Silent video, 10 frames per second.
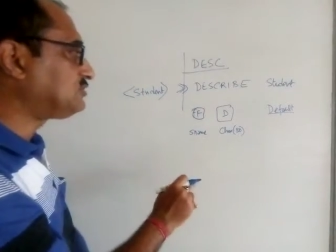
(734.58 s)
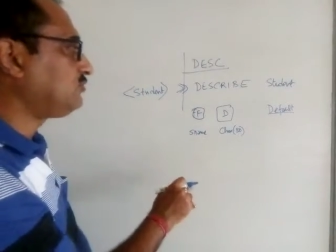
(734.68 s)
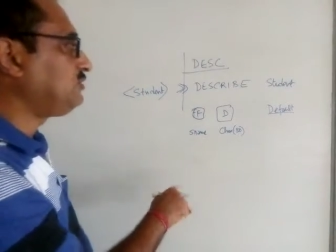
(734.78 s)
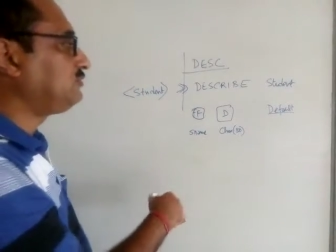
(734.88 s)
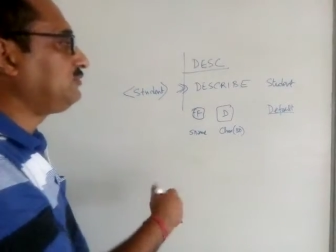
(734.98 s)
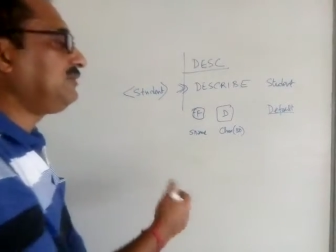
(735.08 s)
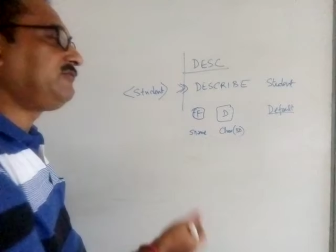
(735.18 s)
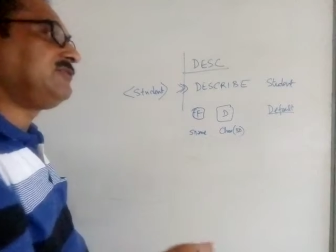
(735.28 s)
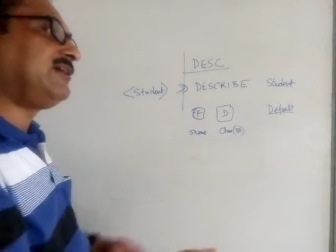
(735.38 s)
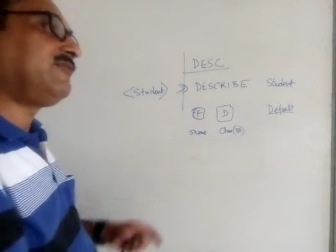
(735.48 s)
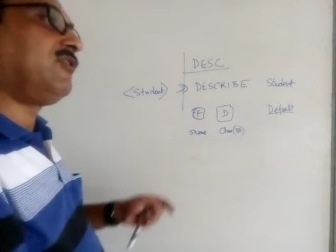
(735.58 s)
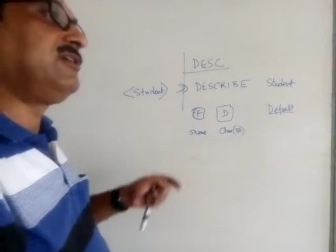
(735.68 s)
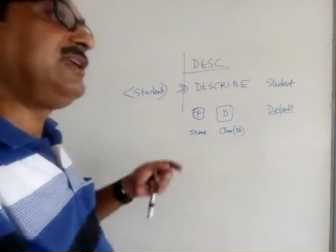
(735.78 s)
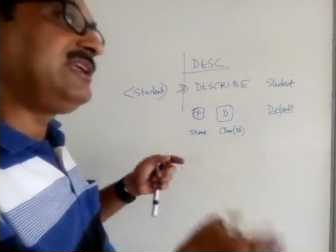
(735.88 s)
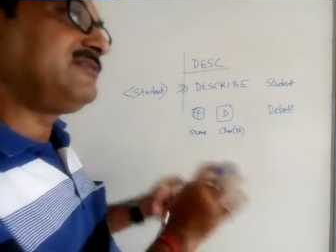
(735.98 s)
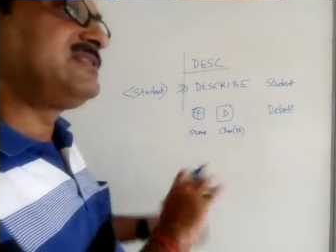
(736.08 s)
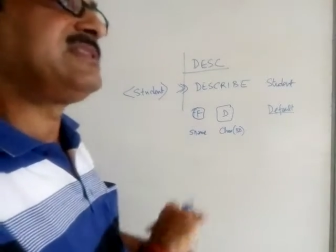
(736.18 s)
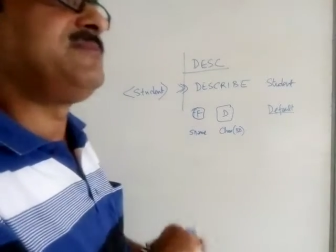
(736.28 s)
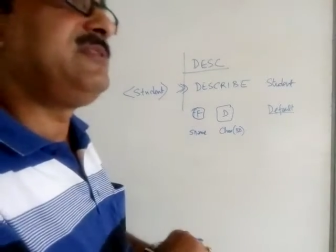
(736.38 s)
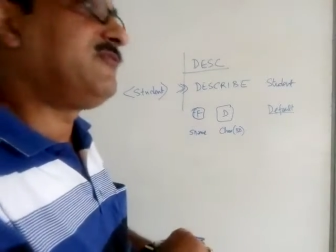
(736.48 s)
show you if you have already given
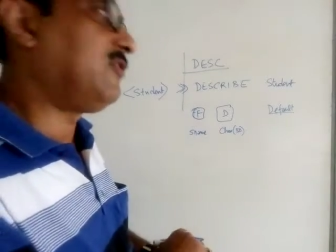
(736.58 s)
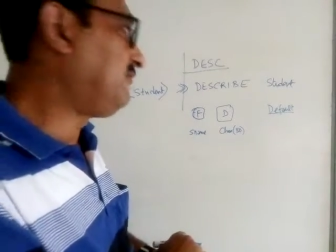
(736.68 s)
some default